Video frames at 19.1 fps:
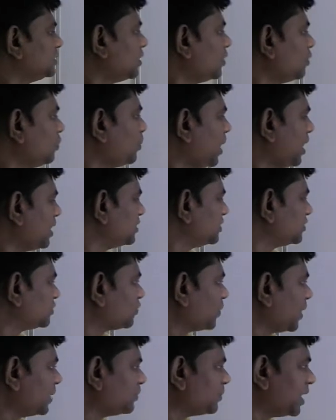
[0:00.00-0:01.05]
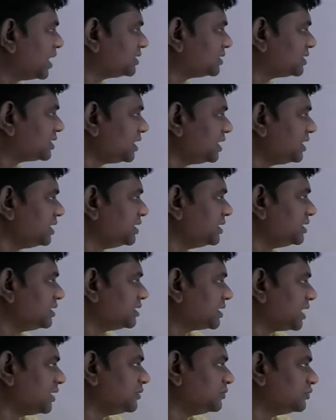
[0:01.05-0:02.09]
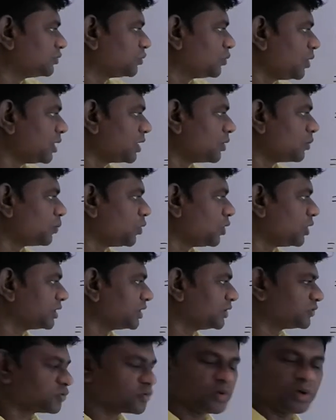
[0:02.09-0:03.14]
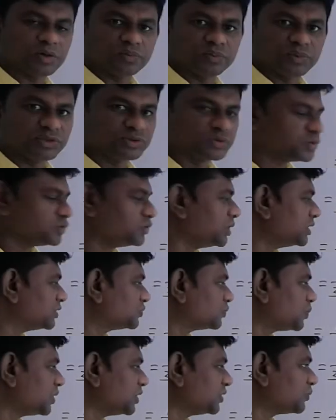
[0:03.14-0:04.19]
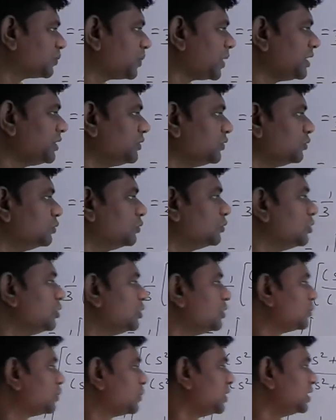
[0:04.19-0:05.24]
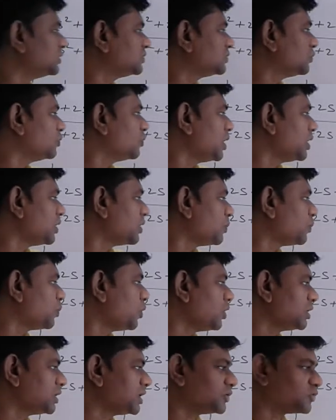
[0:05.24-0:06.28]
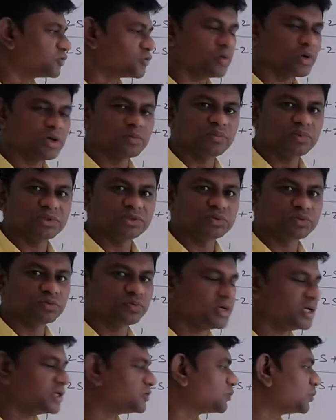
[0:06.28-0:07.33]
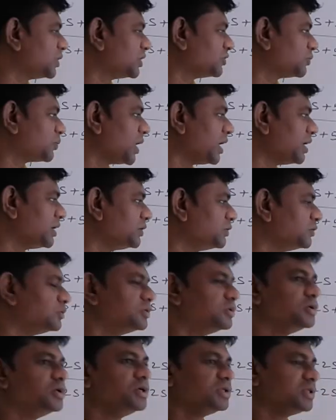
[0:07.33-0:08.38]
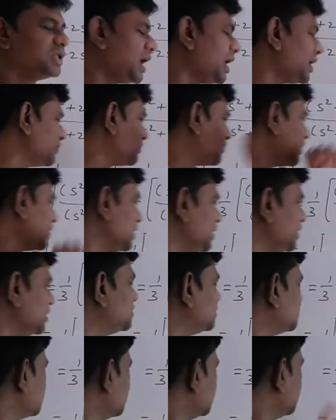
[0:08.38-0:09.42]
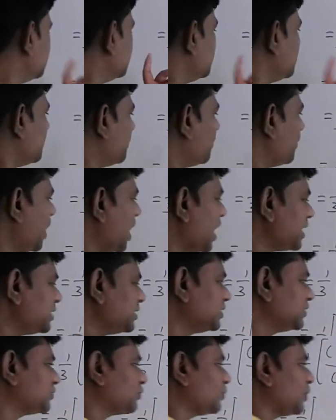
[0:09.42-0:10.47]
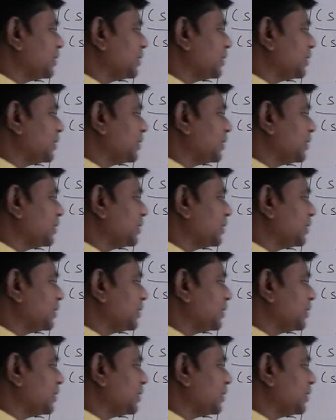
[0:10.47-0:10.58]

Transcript: now minus 1 by 3 times 1 upon s square plus 2s plus 5 plus 1 upon s square plus 2s plus 5, the answer is minus